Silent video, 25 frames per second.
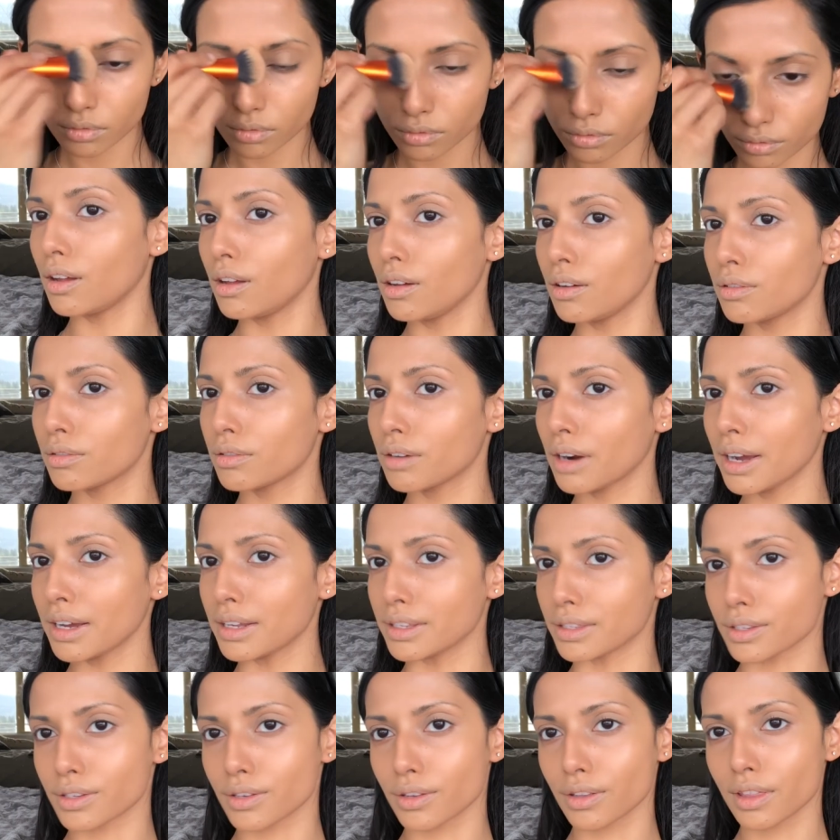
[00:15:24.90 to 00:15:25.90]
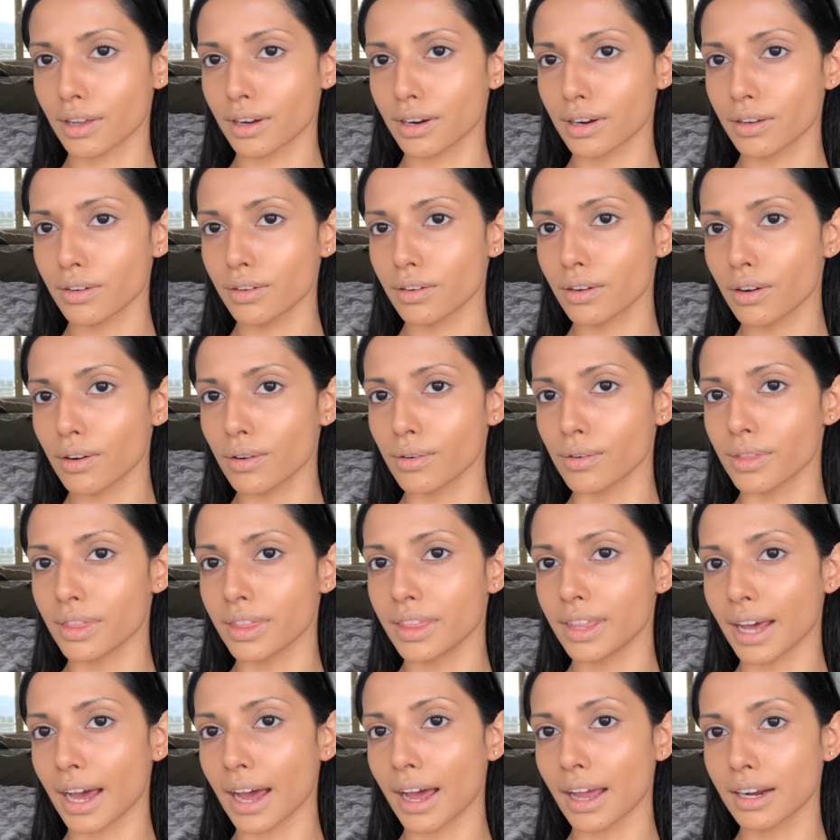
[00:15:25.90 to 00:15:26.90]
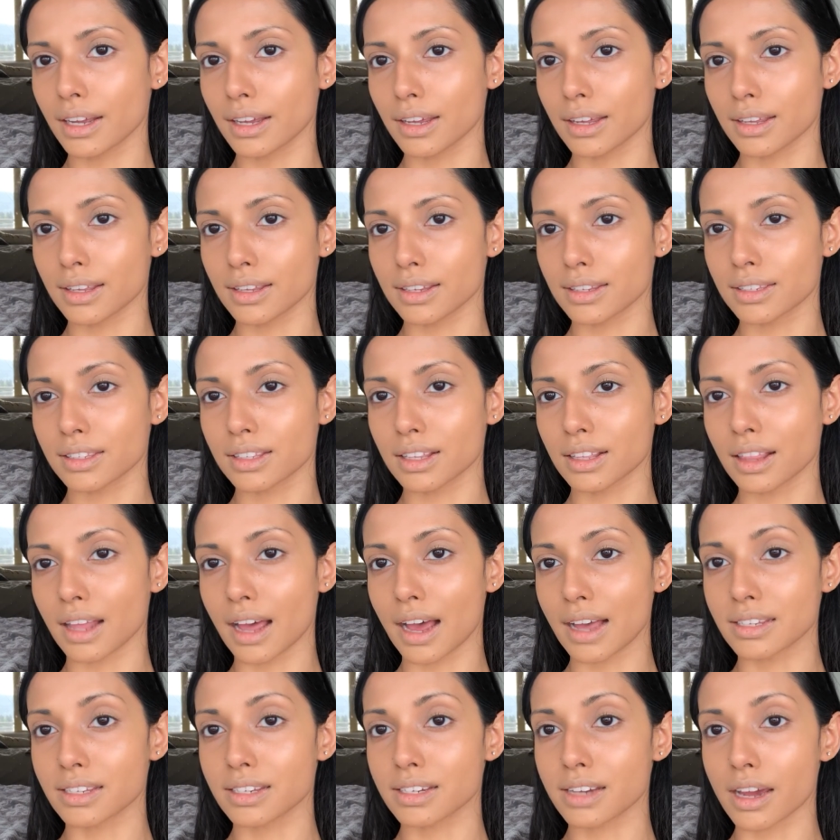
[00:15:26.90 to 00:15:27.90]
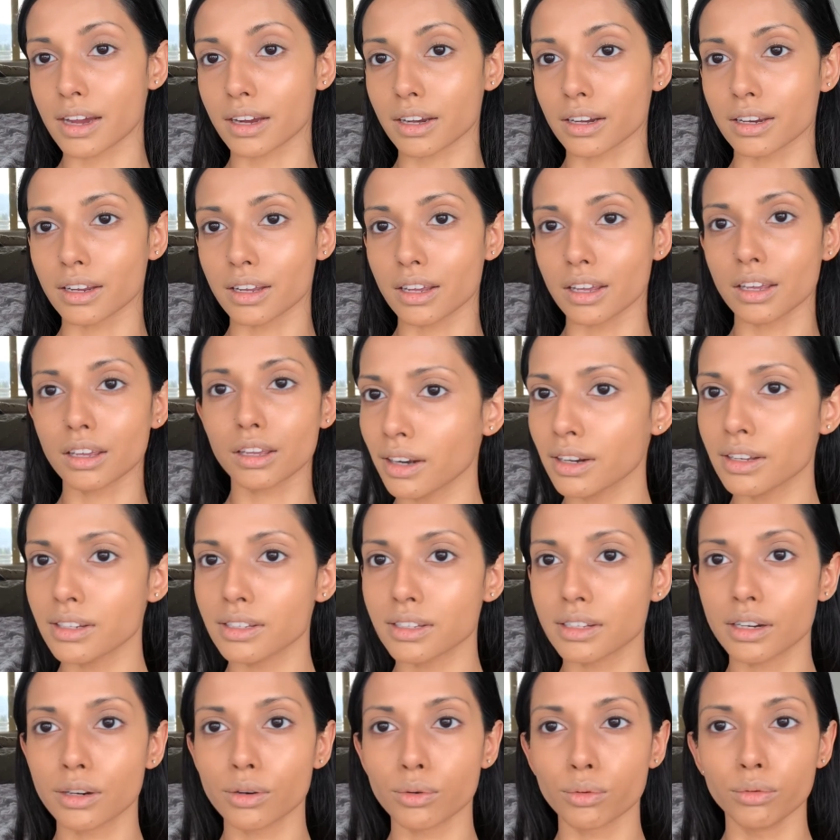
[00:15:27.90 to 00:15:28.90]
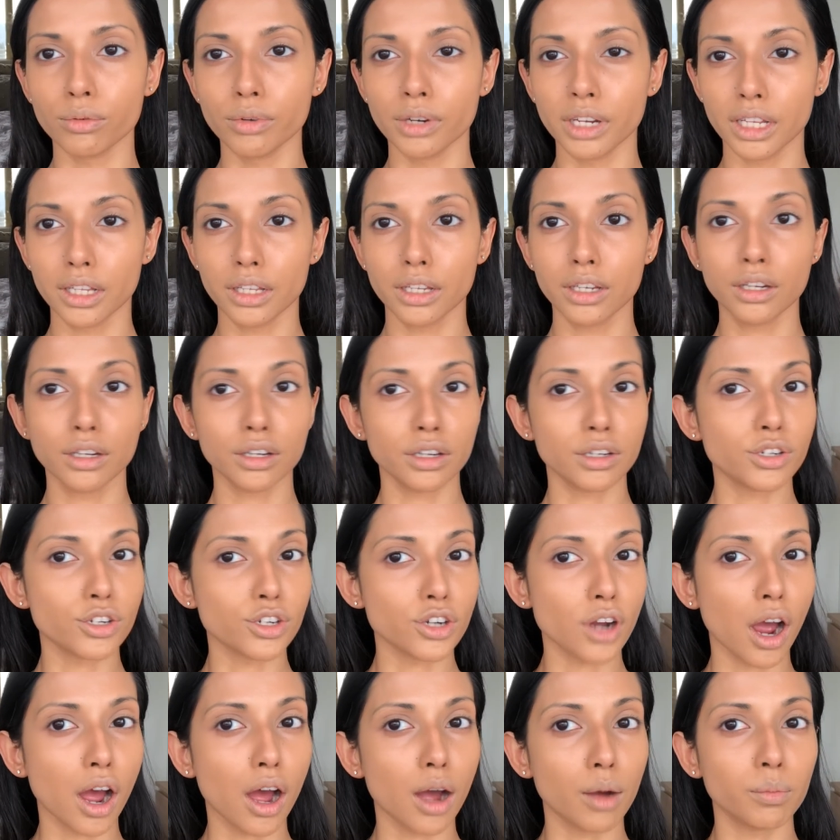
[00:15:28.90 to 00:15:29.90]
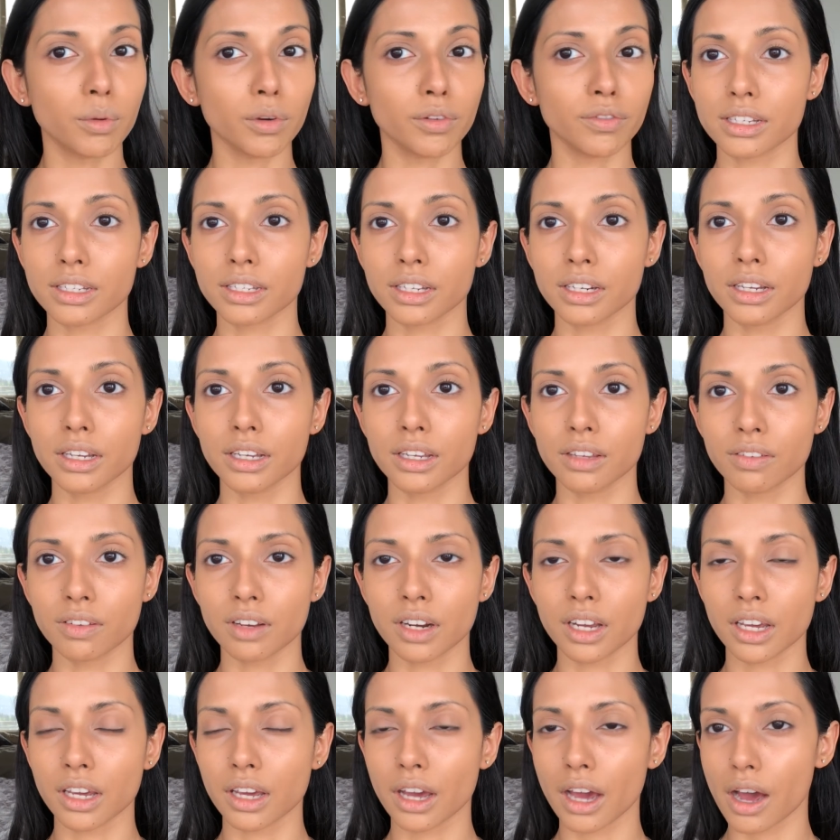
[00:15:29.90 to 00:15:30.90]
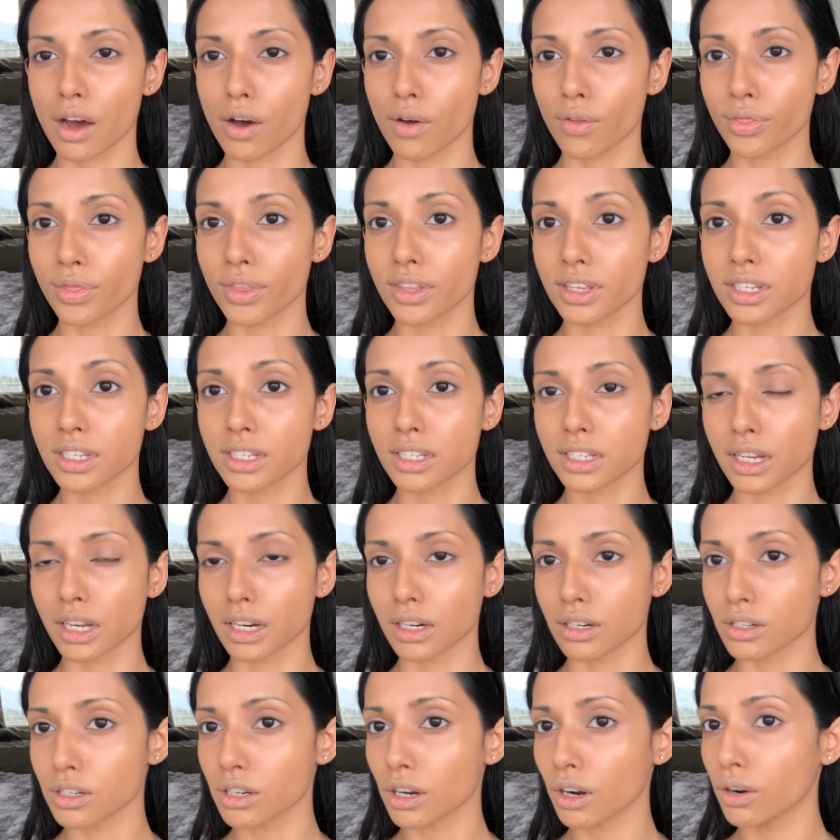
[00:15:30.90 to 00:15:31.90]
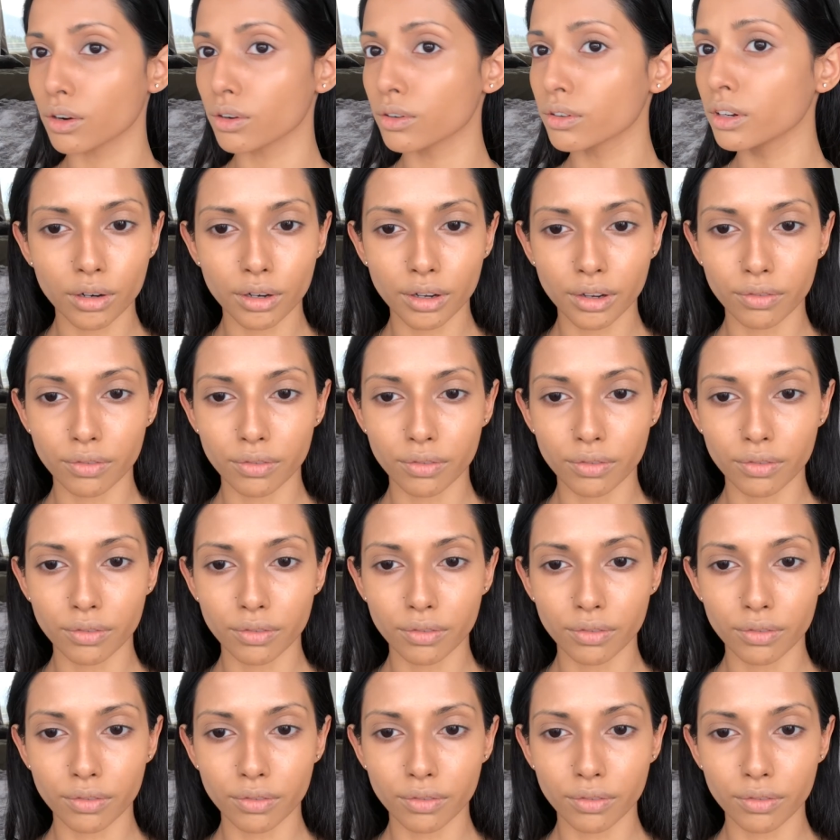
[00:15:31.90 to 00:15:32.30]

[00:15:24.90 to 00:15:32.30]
All right, so there you go. That is the last technique. It did a really good job of evening out the skin tone.